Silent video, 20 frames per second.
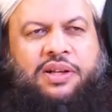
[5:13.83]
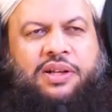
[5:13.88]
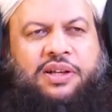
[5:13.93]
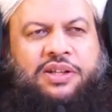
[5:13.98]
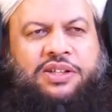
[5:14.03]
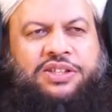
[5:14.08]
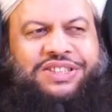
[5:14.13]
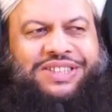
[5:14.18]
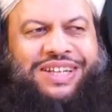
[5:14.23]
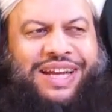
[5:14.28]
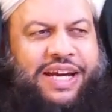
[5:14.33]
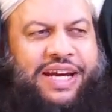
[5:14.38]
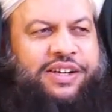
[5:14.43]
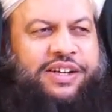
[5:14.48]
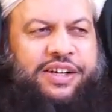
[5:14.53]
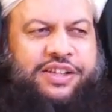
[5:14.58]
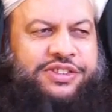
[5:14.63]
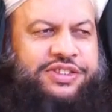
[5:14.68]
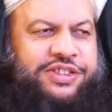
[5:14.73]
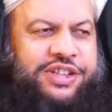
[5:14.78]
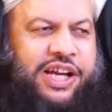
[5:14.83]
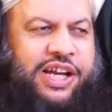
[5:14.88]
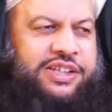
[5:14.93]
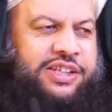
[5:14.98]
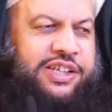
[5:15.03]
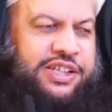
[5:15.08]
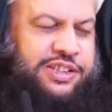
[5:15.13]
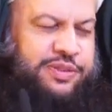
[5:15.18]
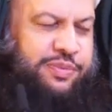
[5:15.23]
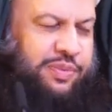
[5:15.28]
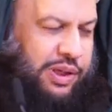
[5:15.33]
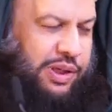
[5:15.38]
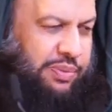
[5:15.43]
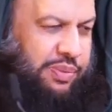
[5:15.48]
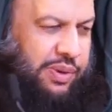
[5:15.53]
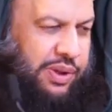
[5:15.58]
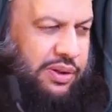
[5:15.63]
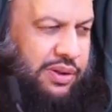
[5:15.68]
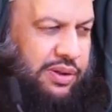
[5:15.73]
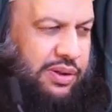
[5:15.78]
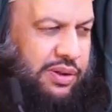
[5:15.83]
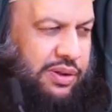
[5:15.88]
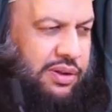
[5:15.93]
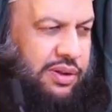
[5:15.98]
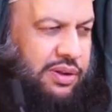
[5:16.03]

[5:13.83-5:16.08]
status changes people,